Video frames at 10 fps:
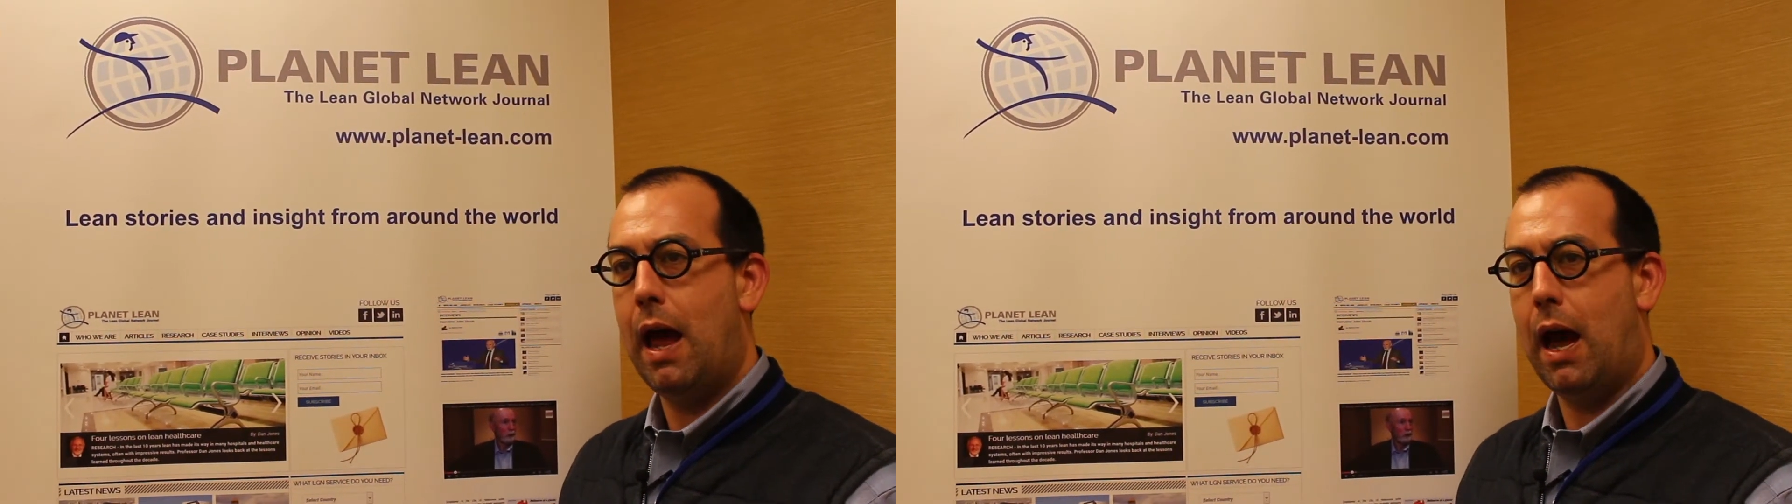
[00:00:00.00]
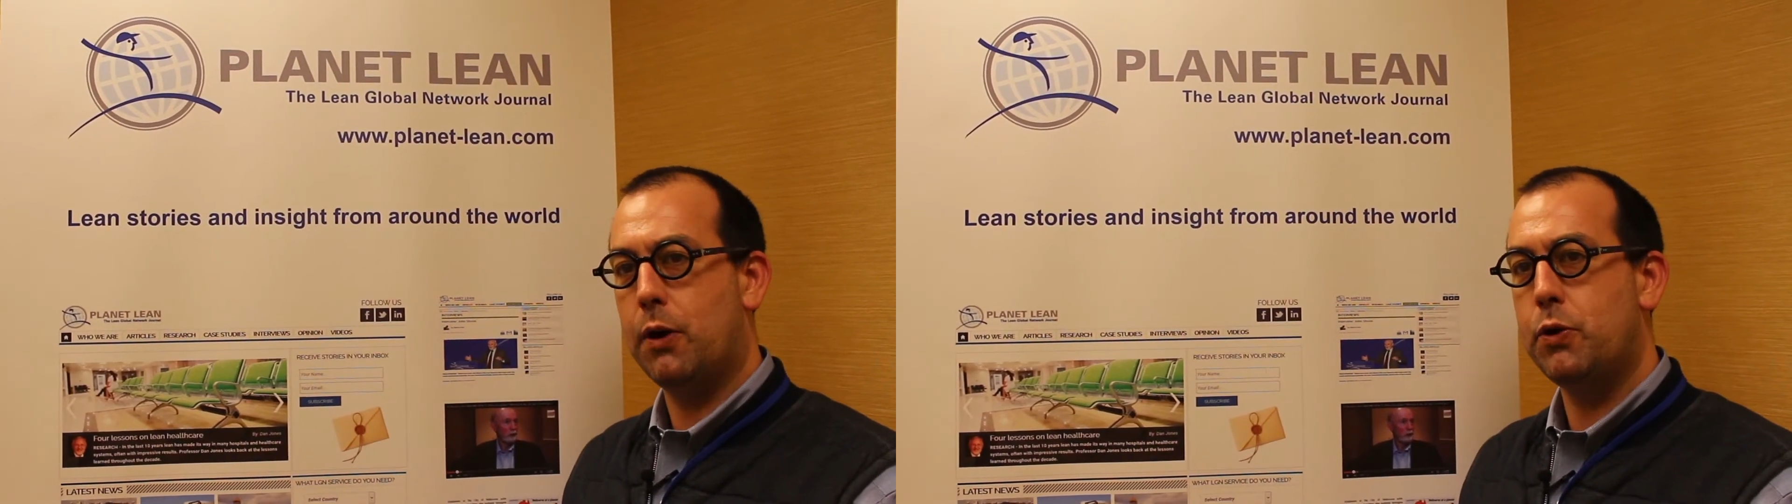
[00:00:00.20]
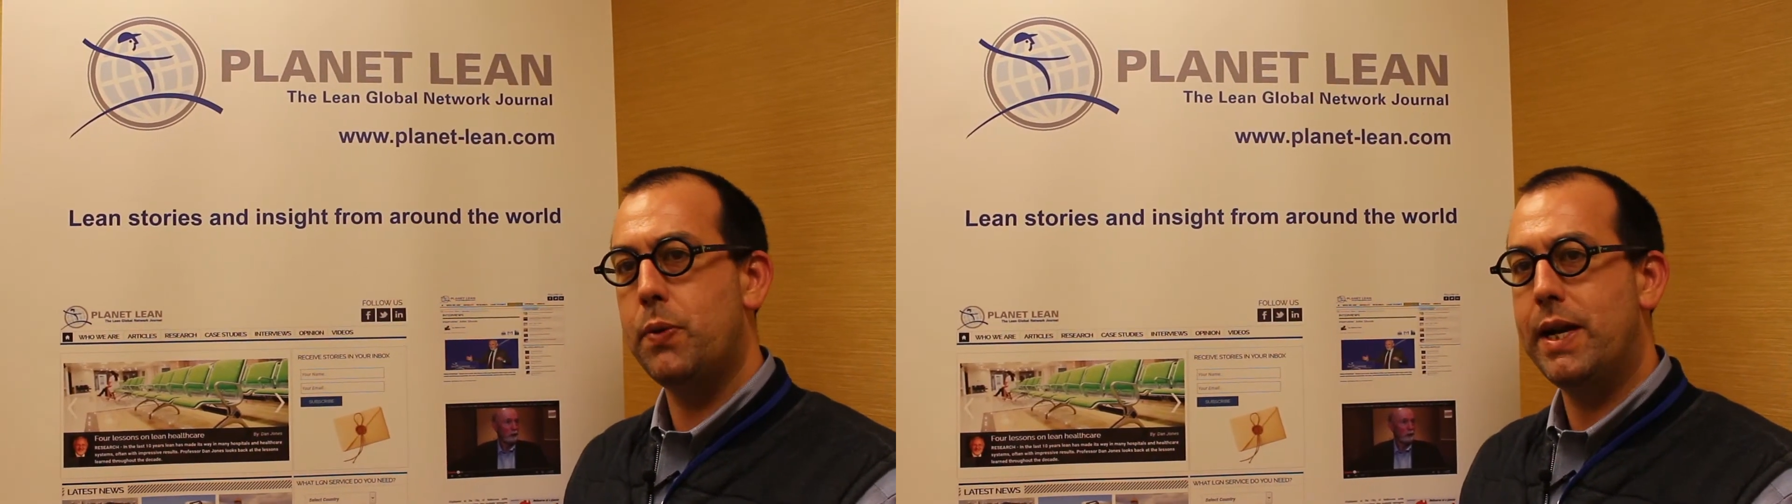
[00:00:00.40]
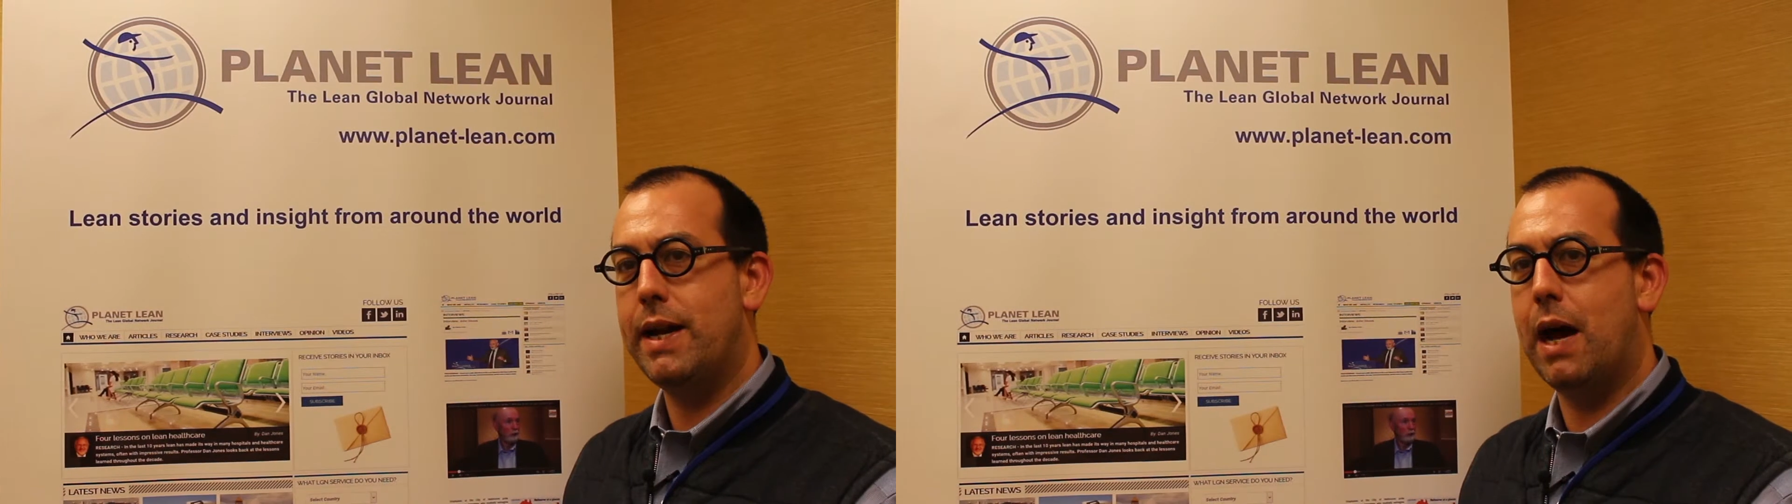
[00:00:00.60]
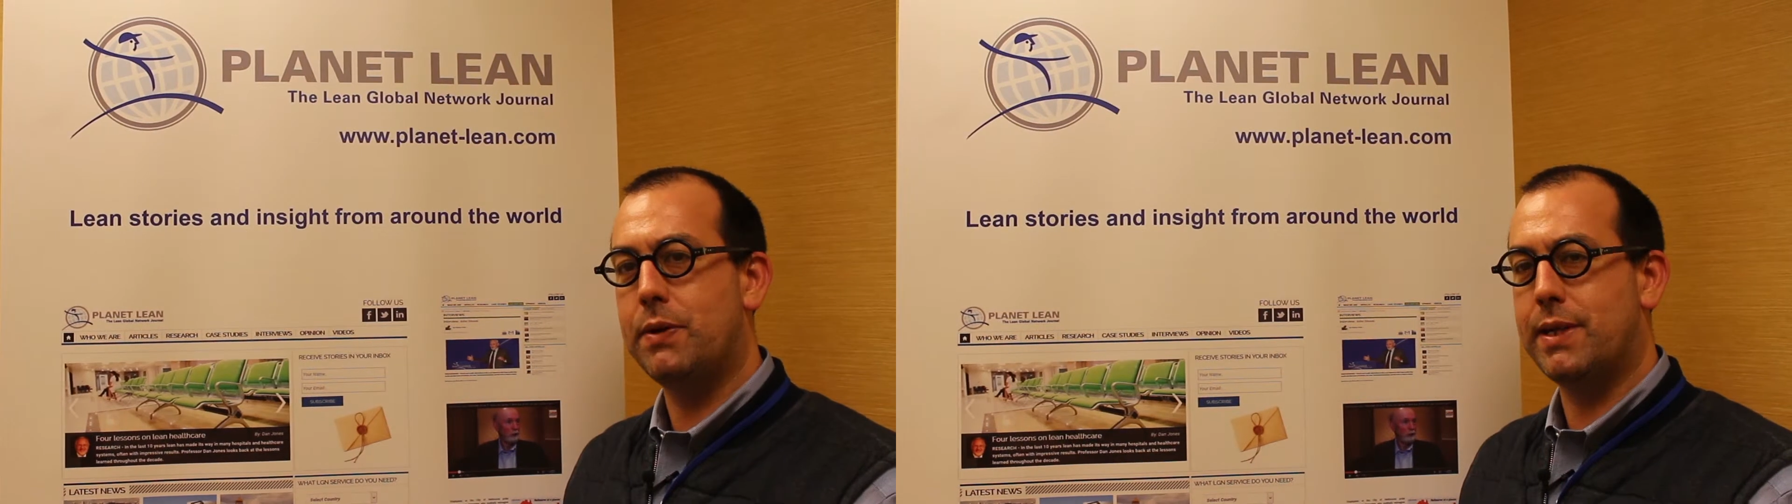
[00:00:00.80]
how do we
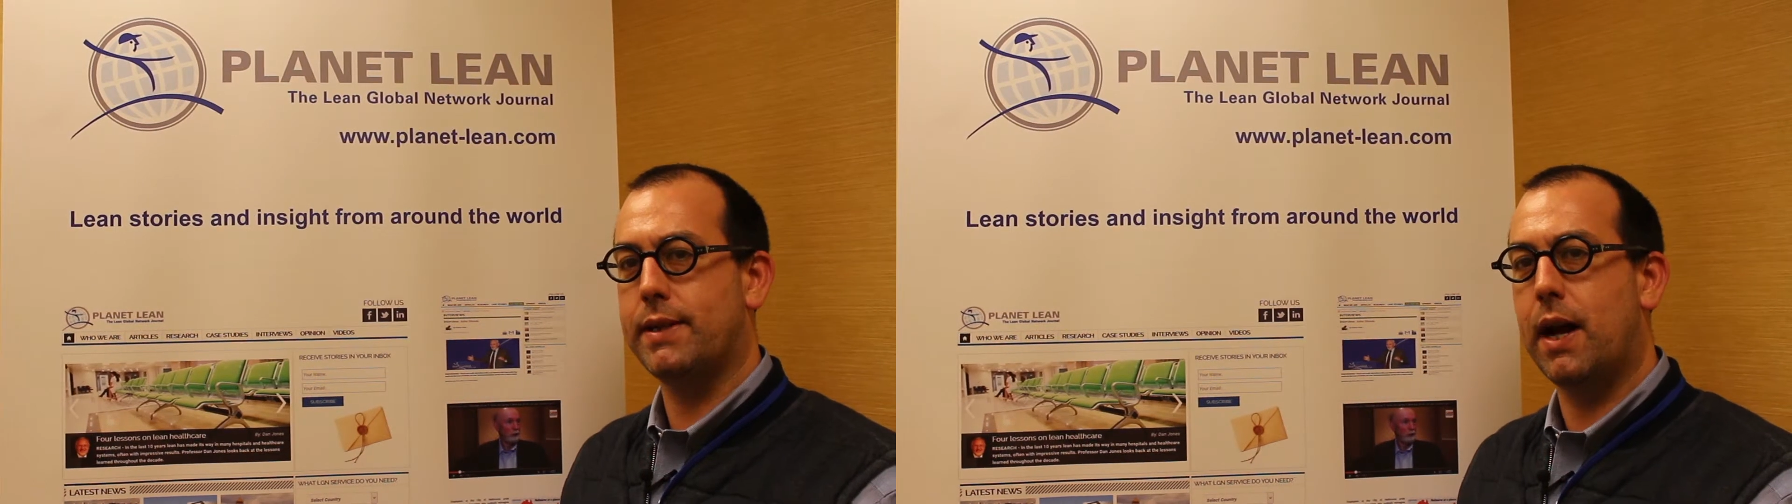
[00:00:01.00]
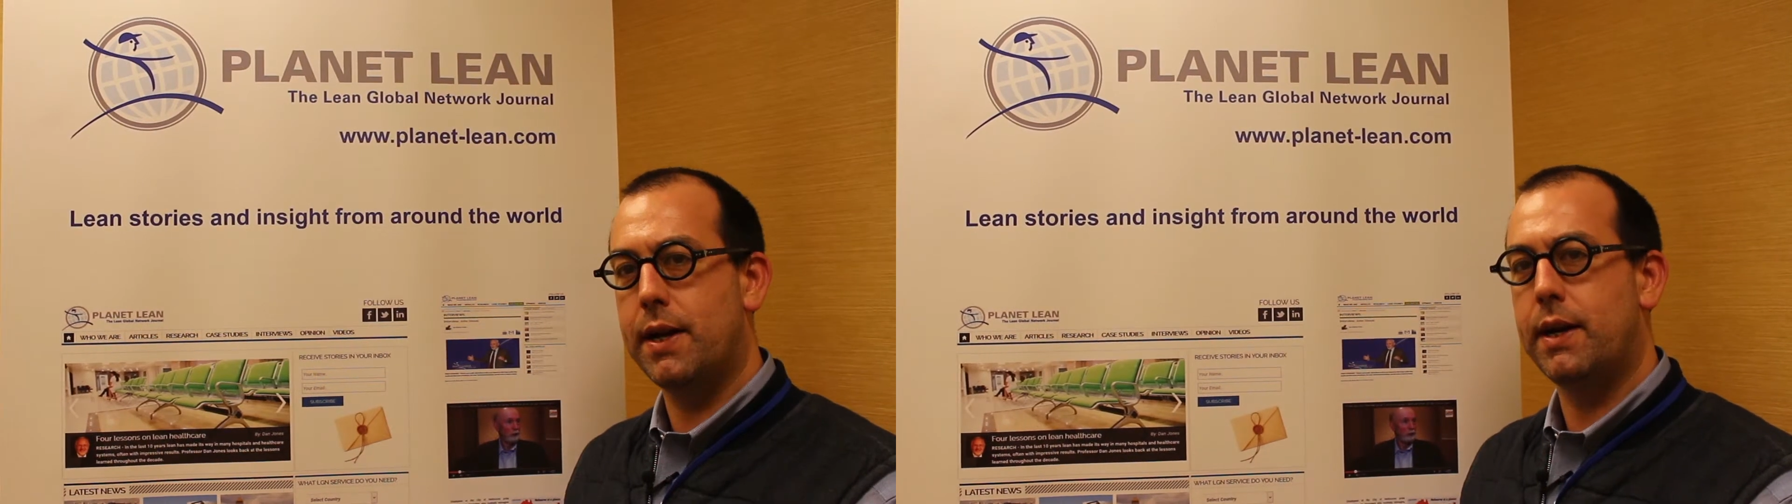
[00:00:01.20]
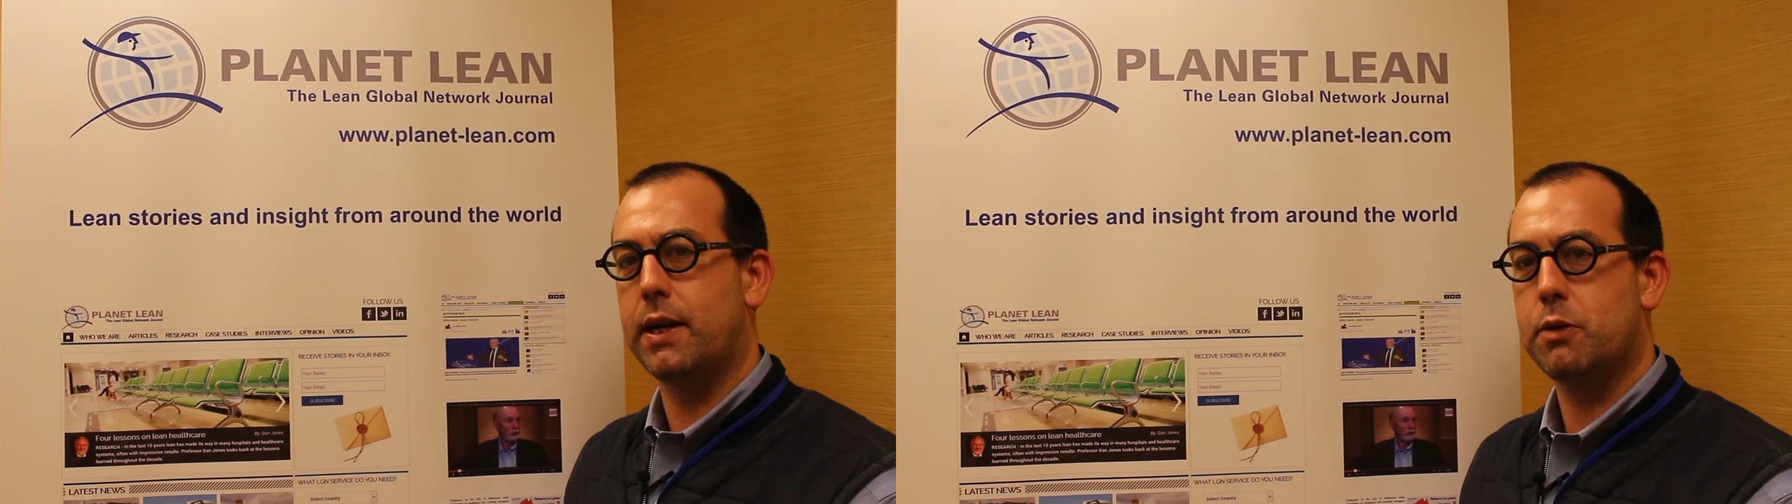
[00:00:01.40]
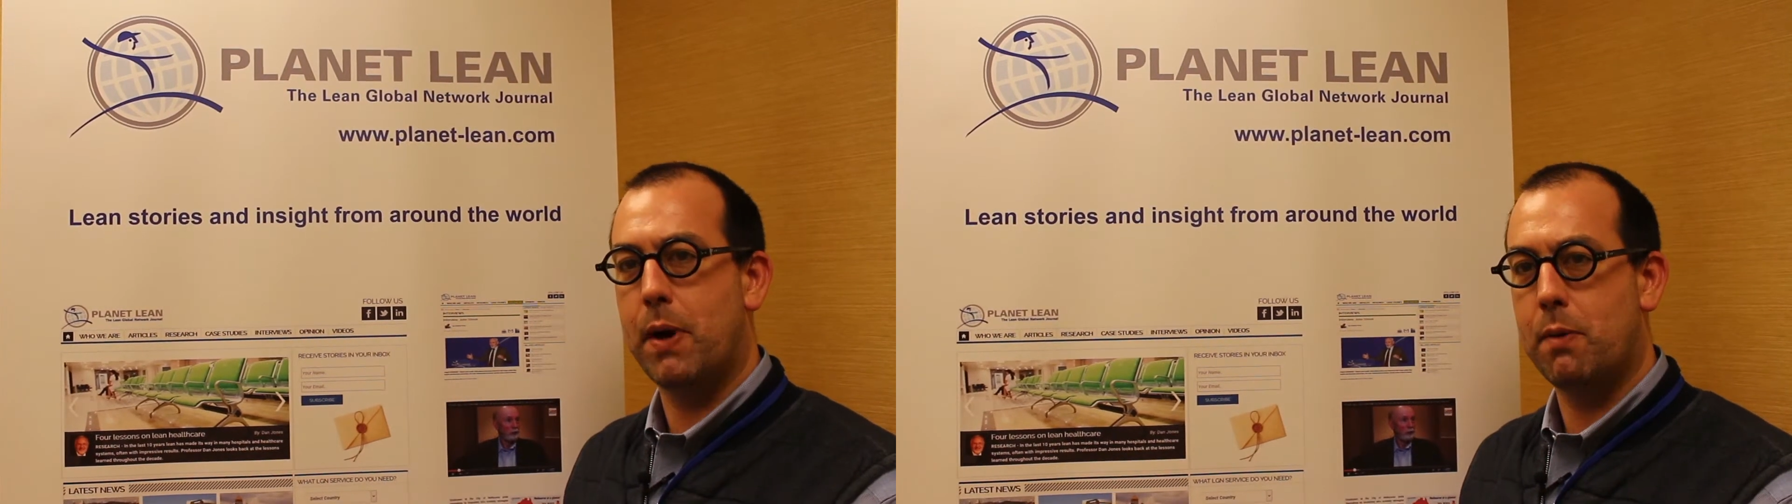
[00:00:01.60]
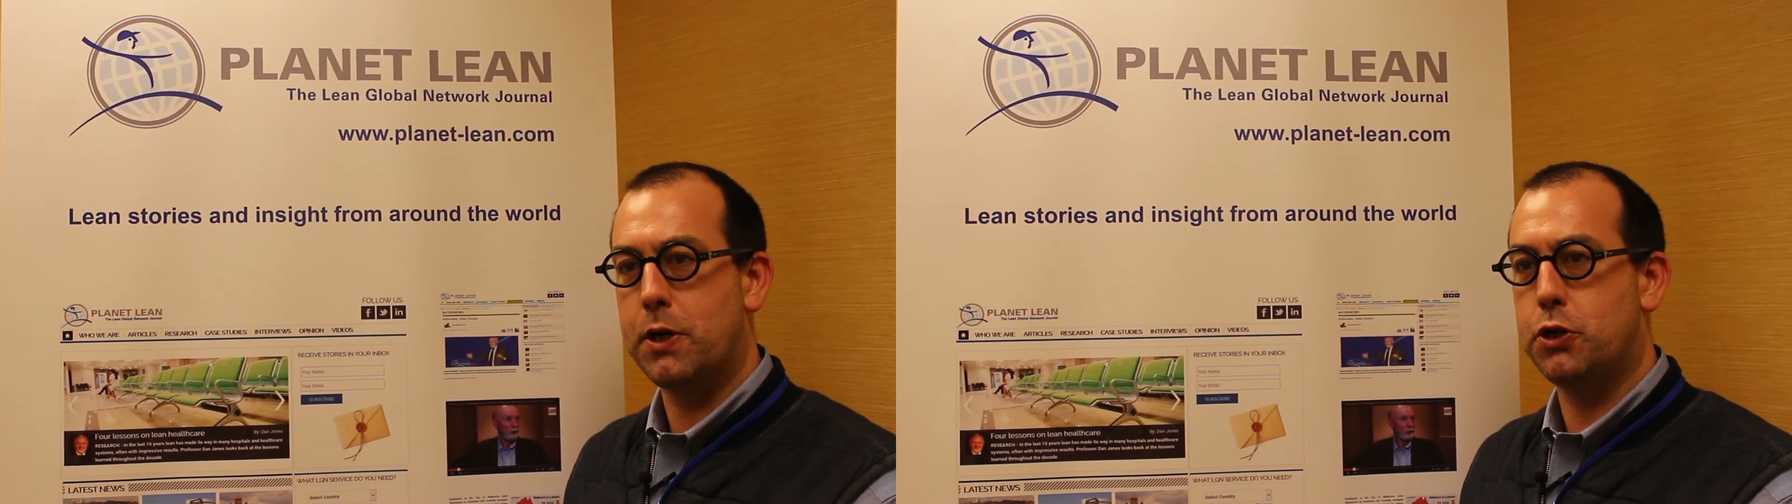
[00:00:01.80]
now design an
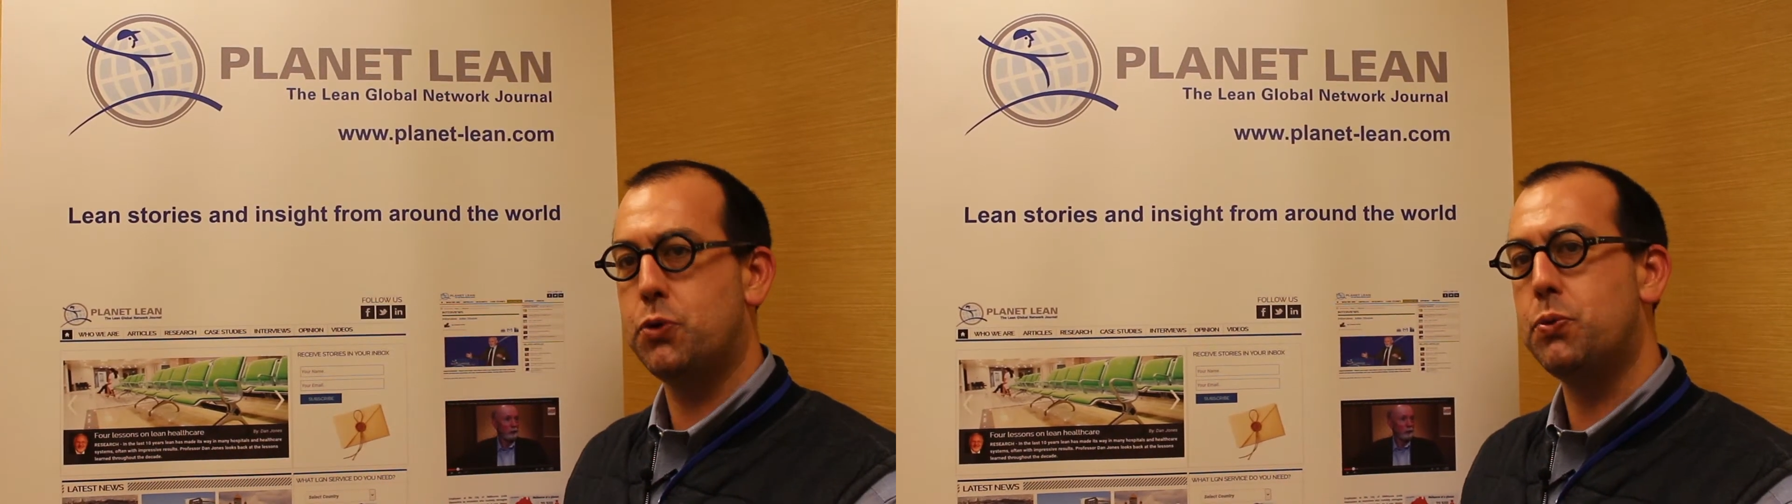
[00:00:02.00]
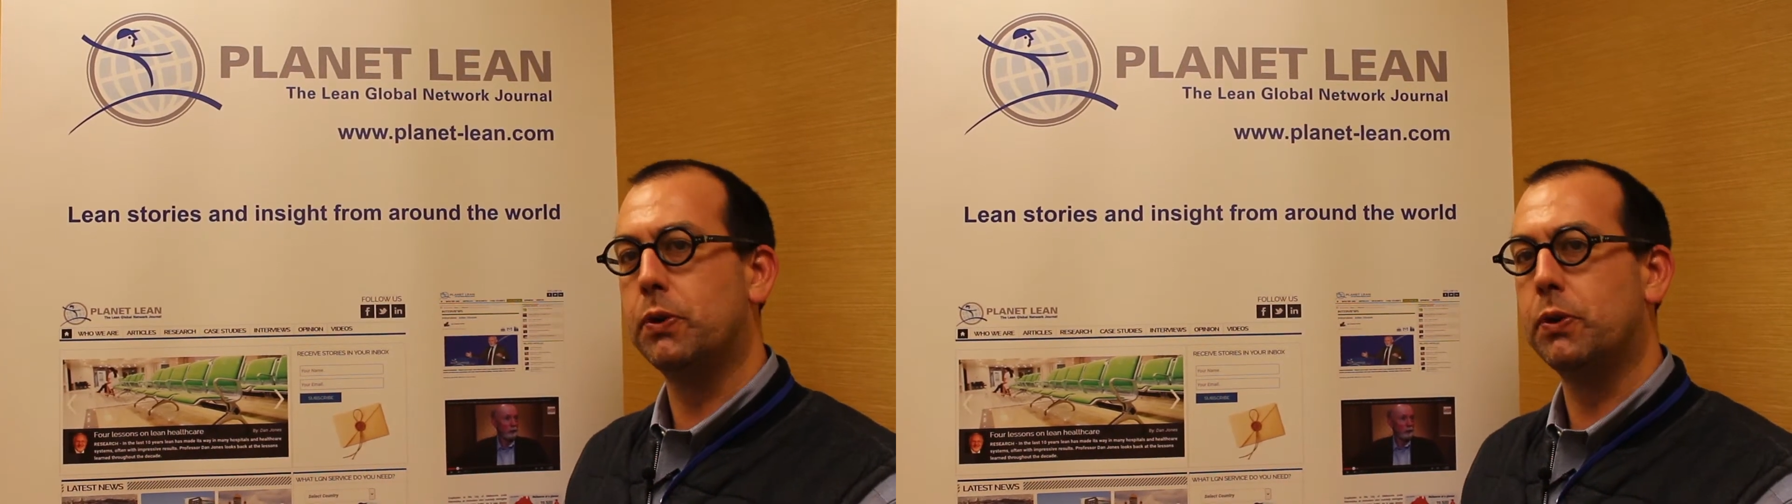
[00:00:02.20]
experiment to